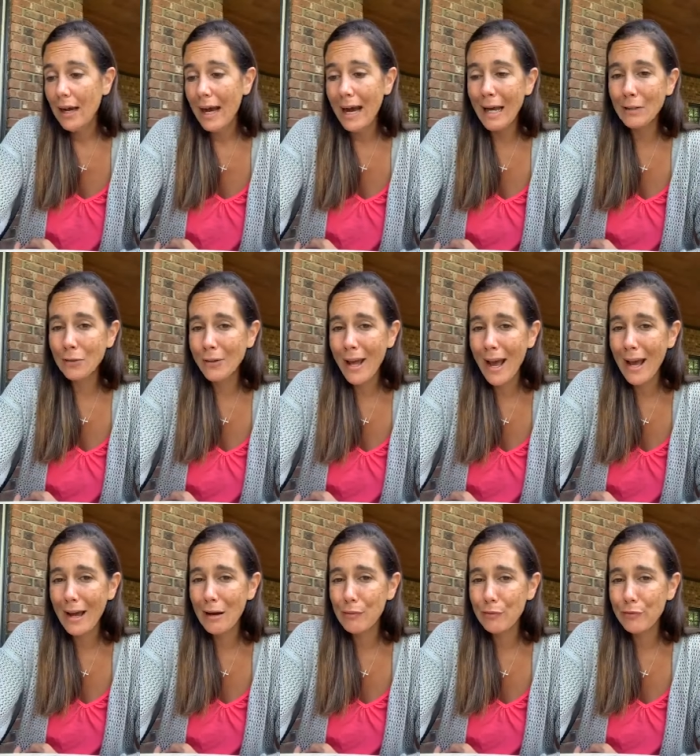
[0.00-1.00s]
i don't
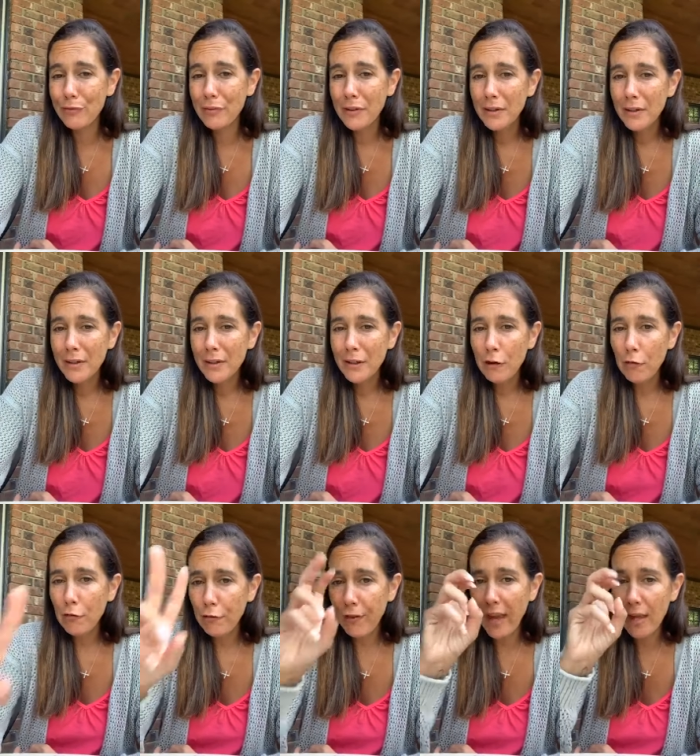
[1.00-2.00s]
have
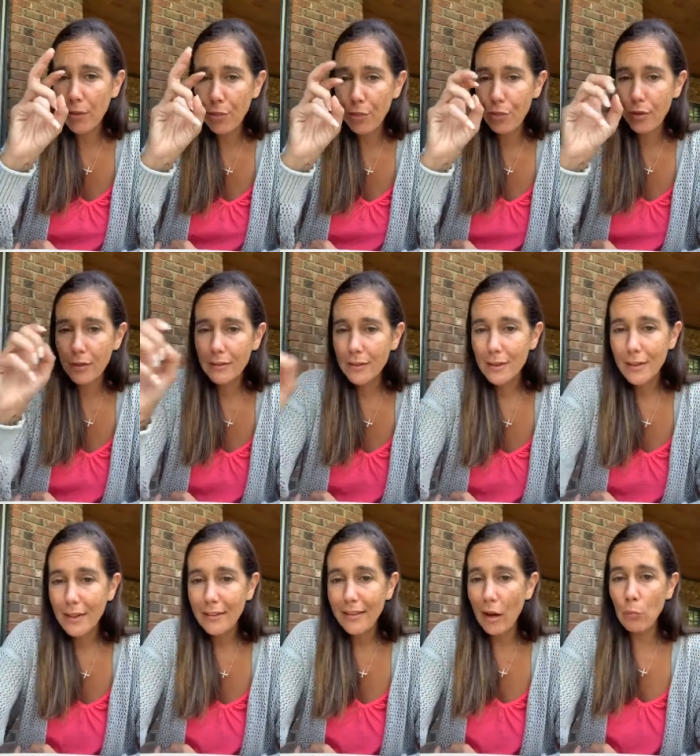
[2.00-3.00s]
faith
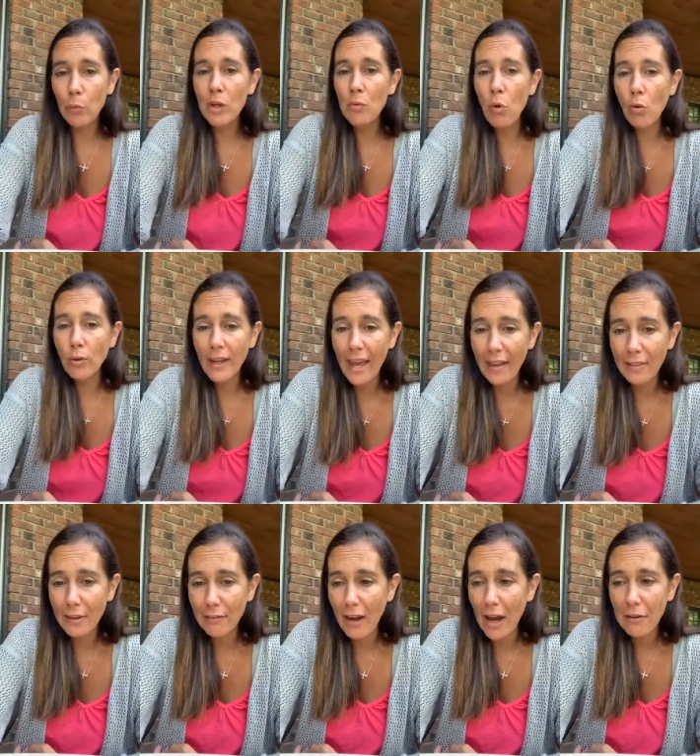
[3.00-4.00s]
that we won't get
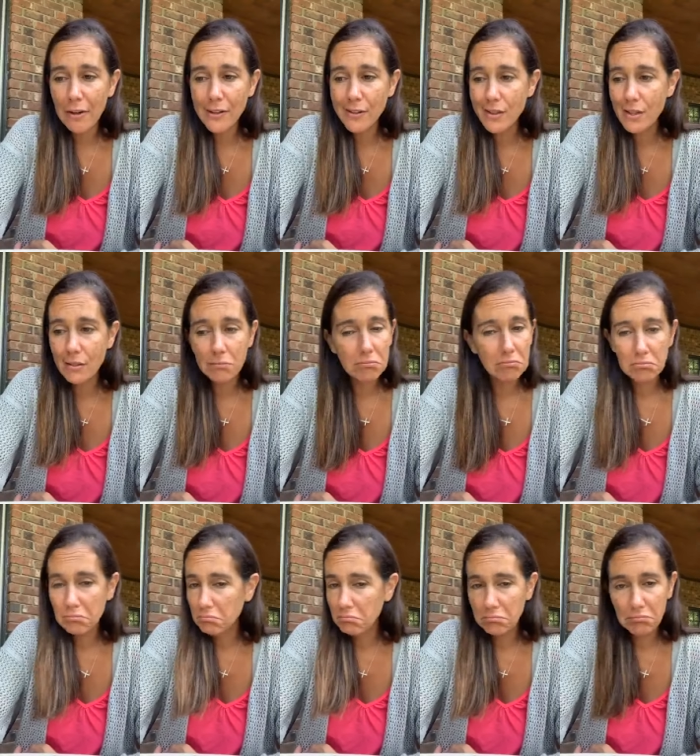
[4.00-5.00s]
the virus
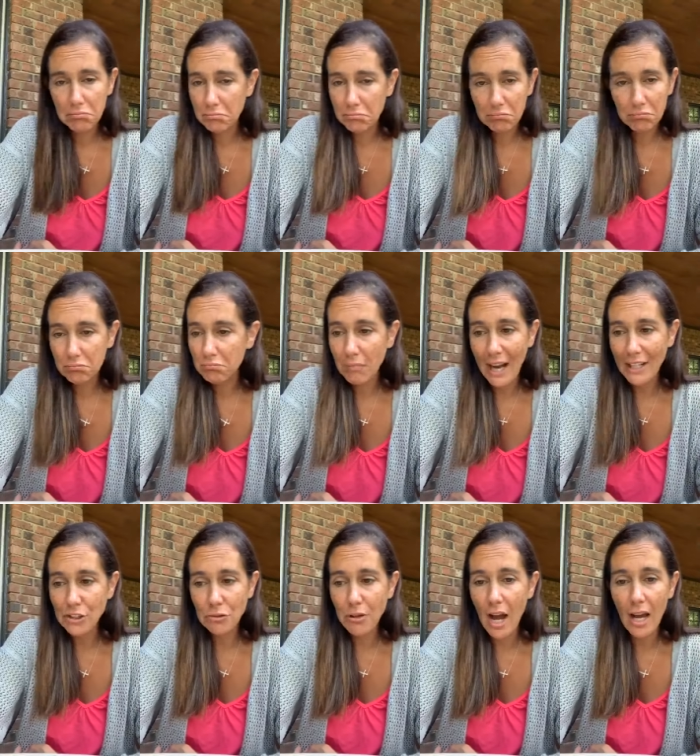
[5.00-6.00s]
I
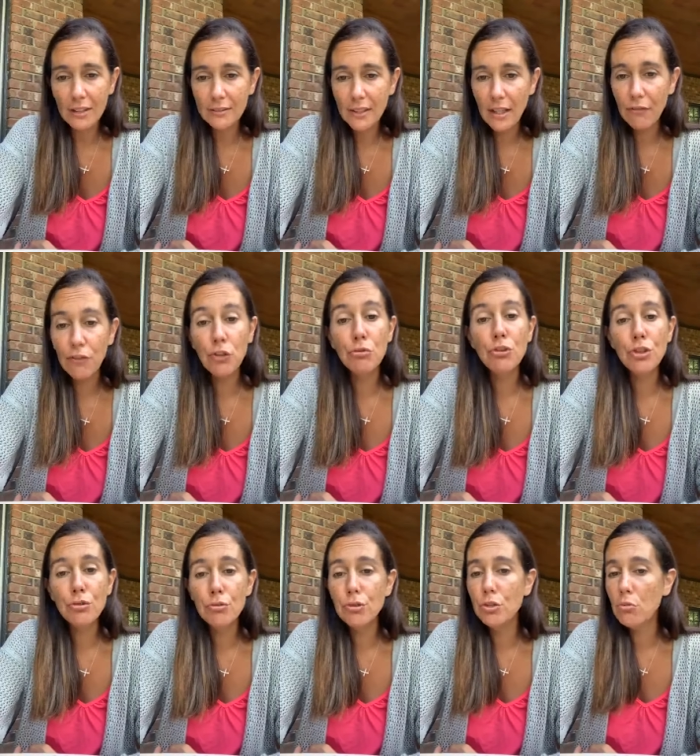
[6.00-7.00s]
do not. If you
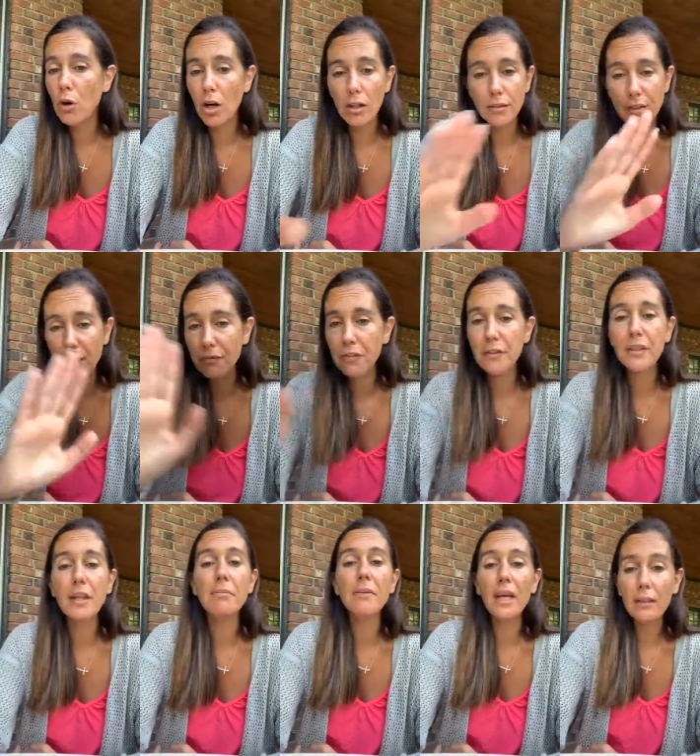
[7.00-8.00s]
do, you are different
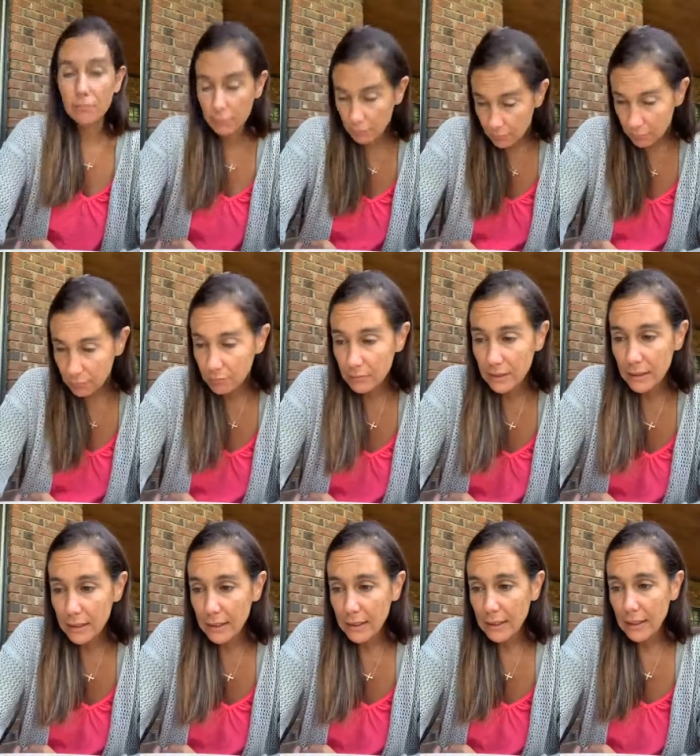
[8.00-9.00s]
than me.
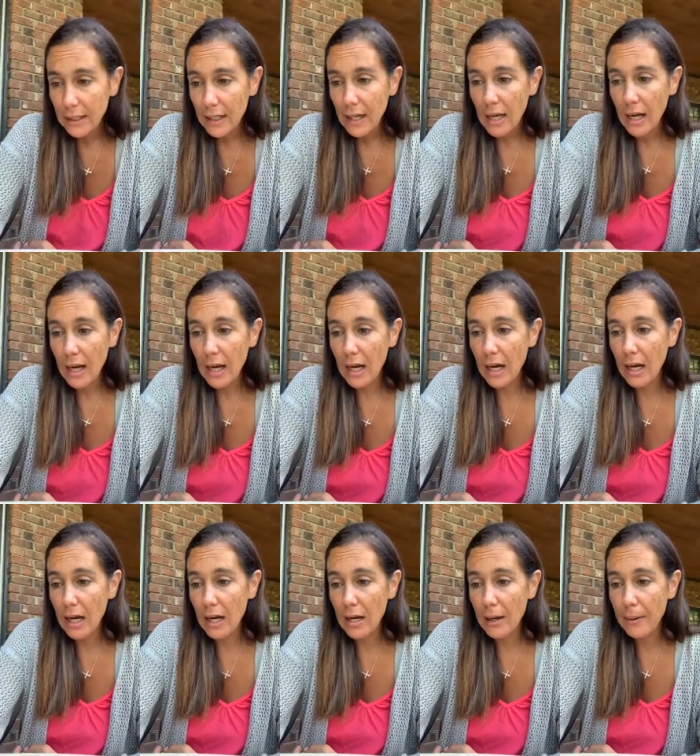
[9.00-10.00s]

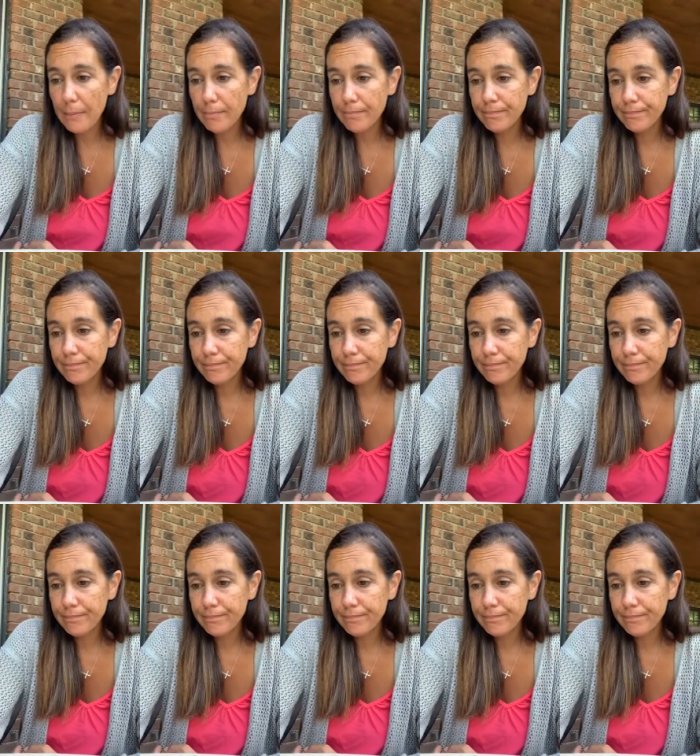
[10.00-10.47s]
Um,